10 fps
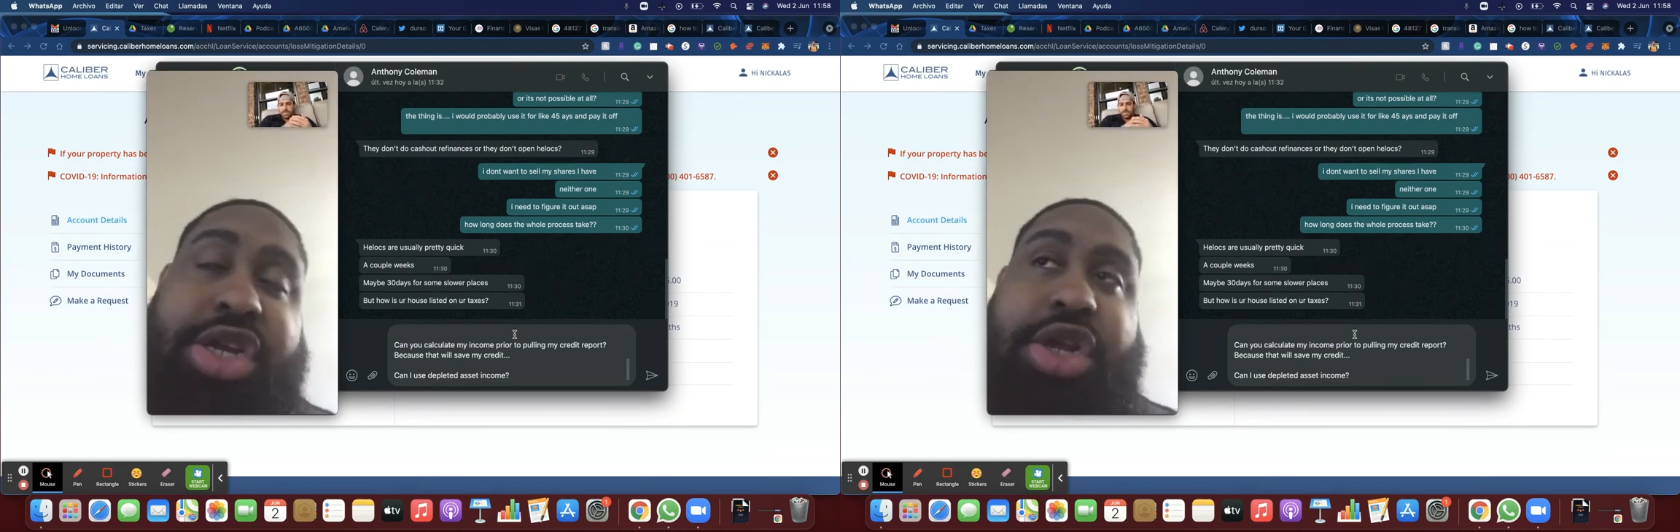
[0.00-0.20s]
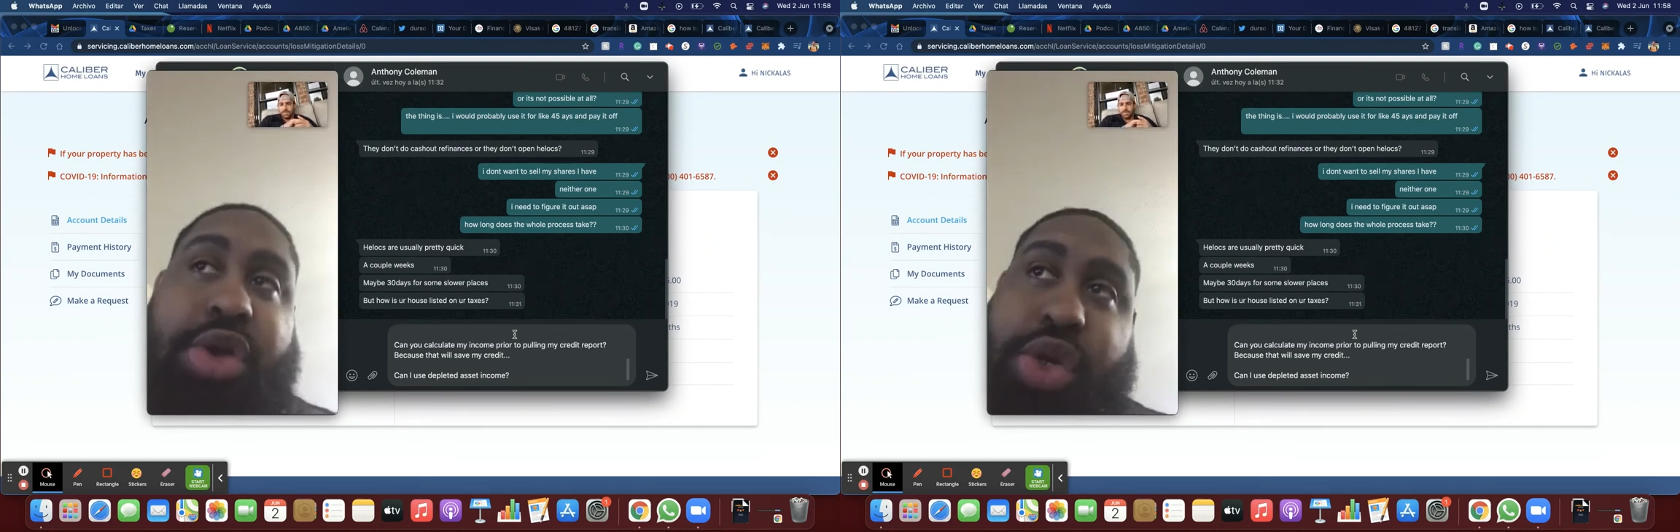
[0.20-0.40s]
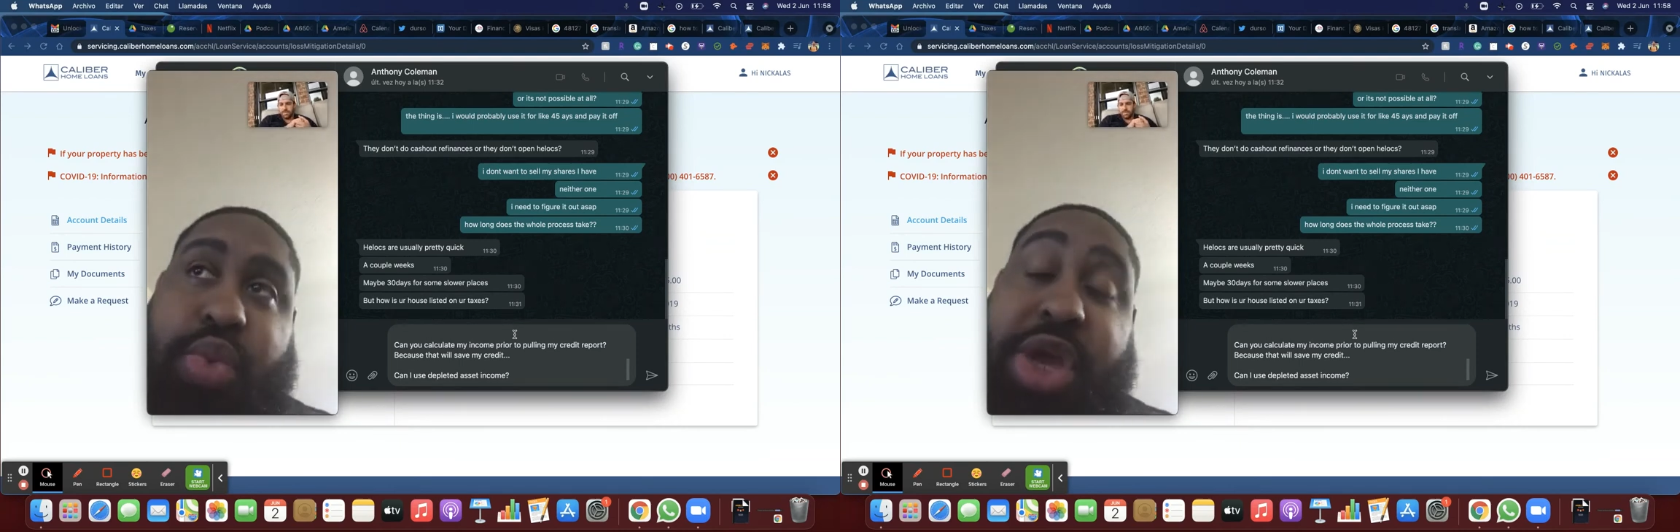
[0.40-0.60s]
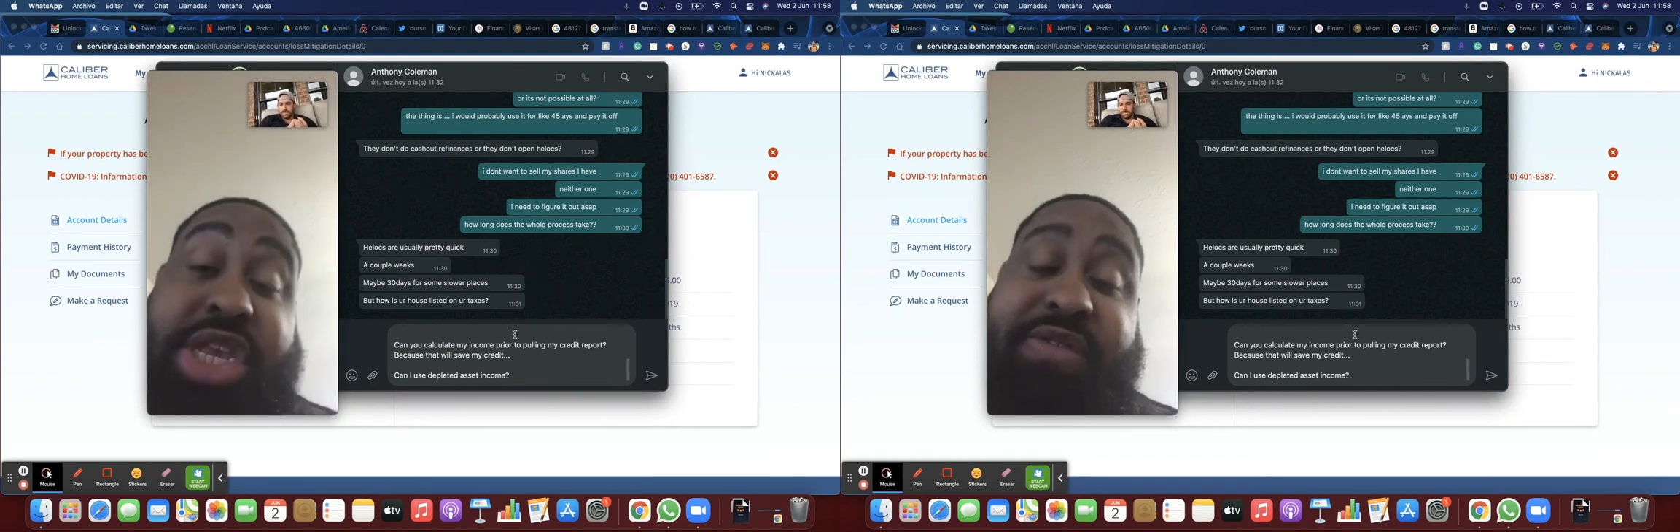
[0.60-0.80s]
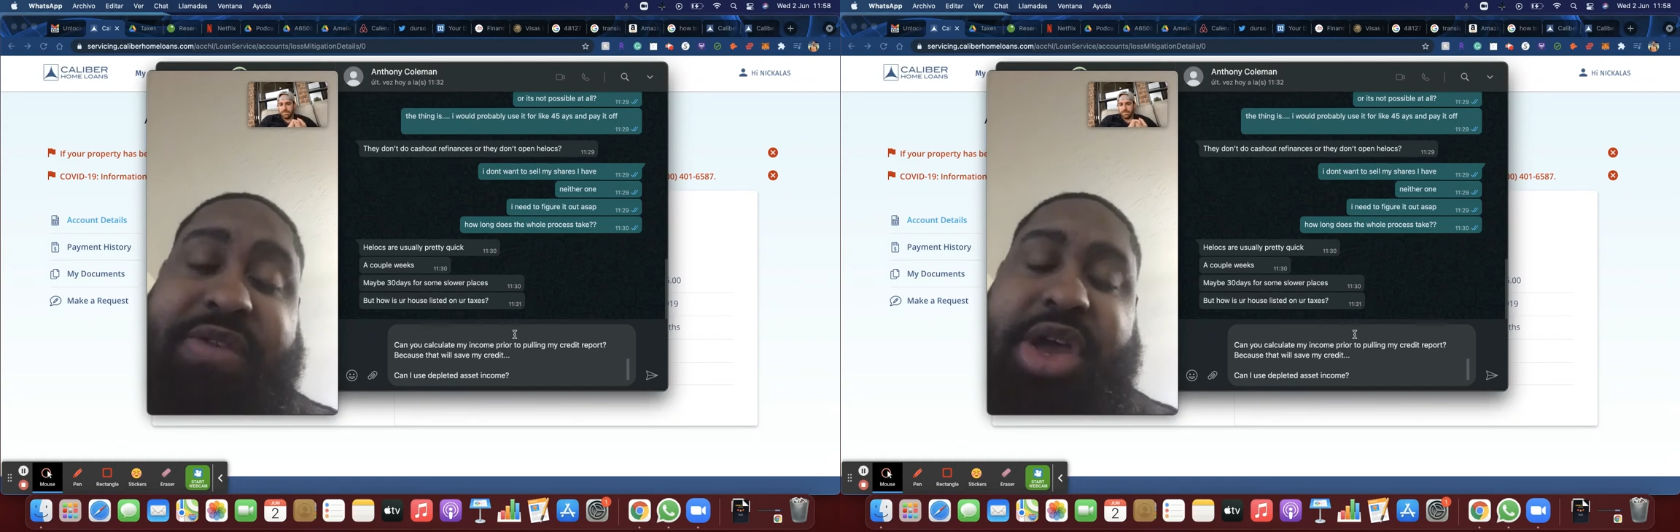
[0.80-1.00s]
that you just
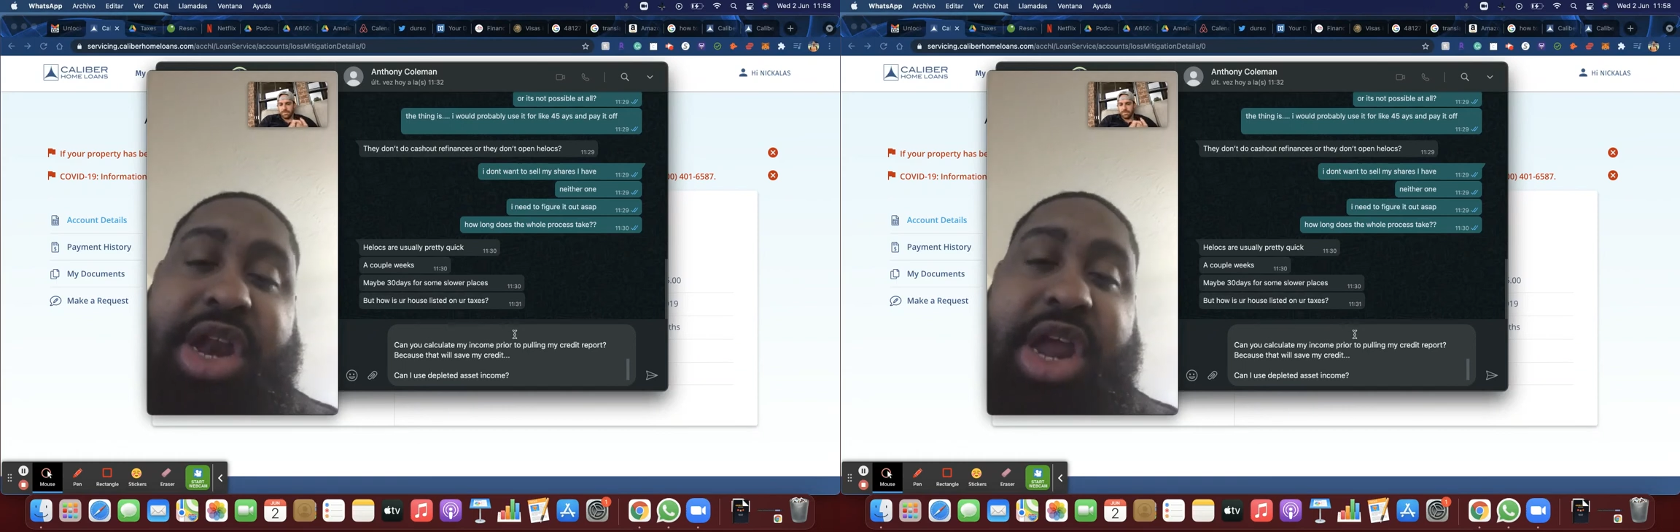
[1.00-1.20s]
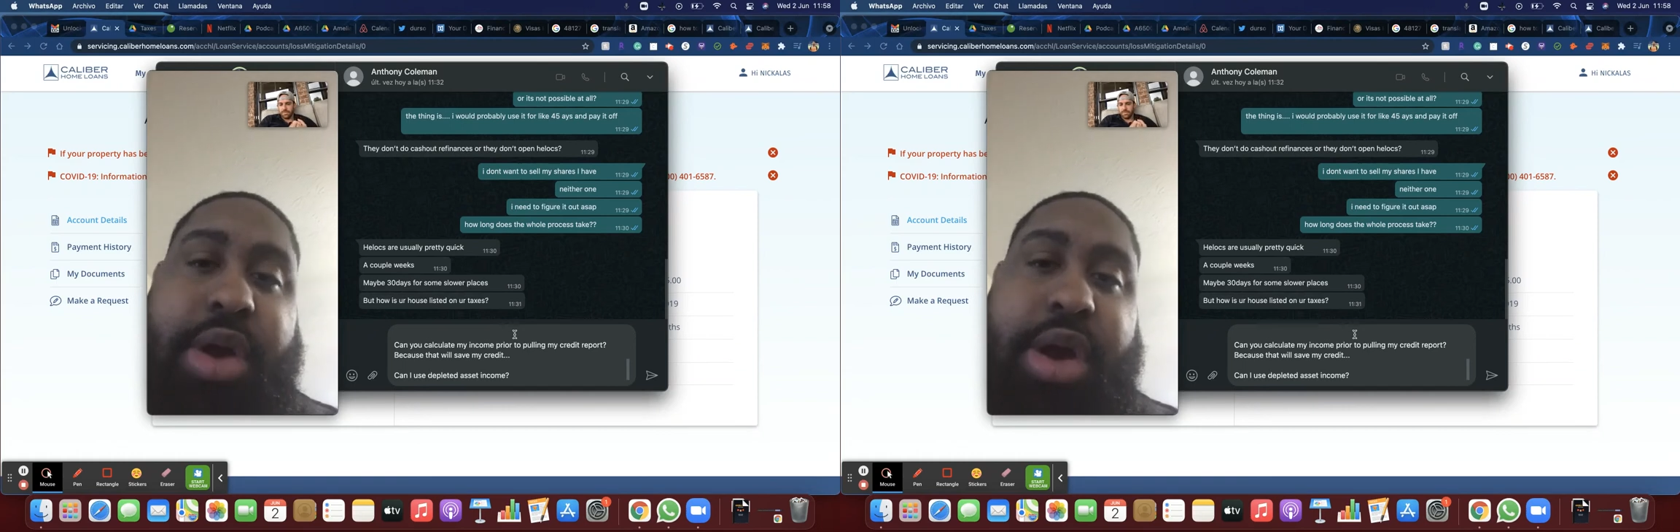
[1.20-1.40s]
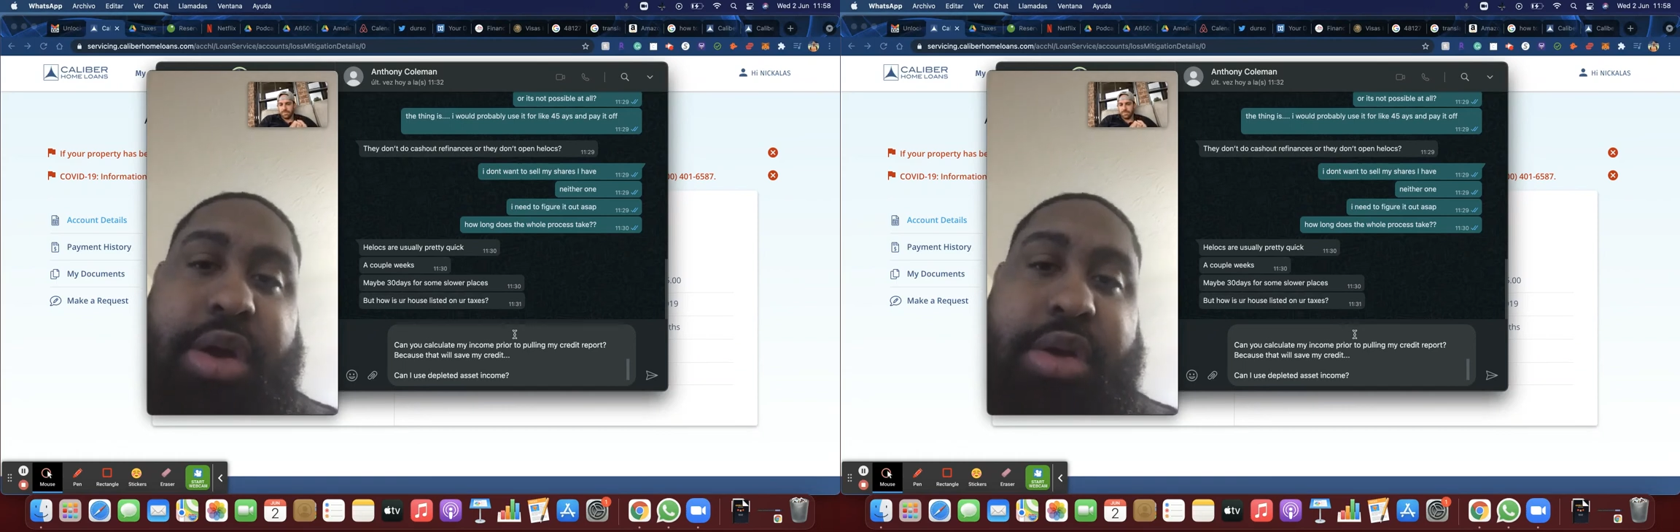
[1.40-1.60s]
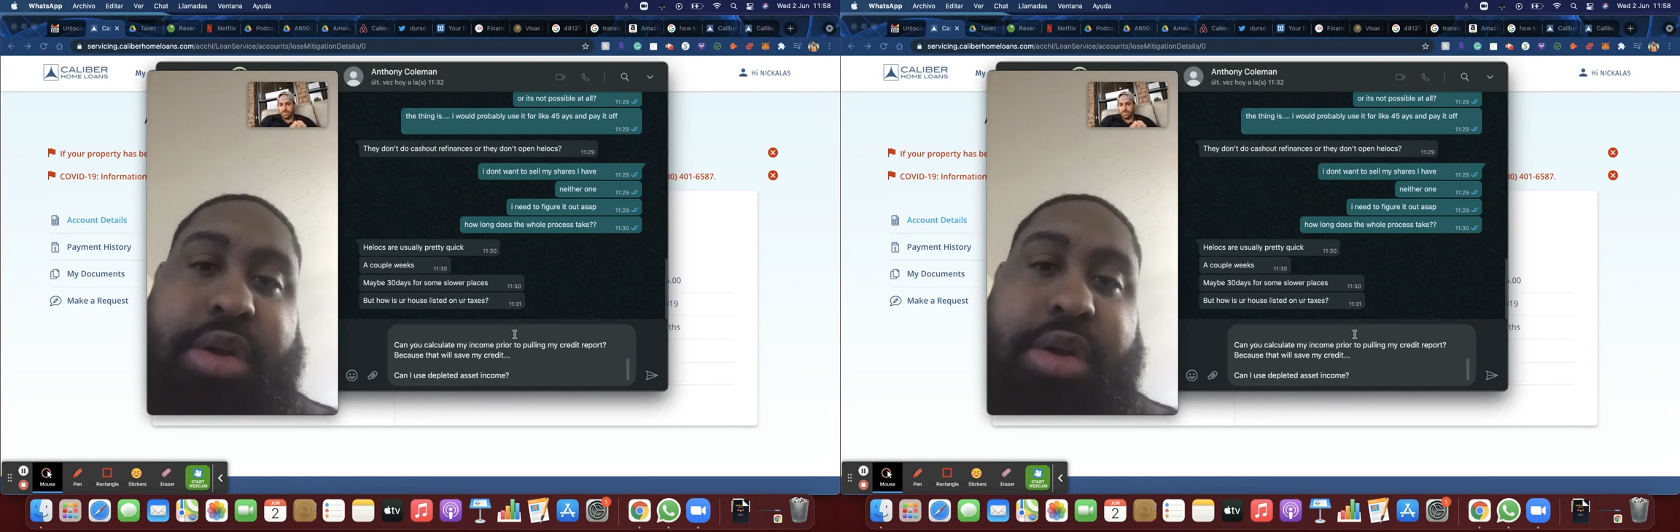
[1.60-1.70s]
wasted a fucking hour,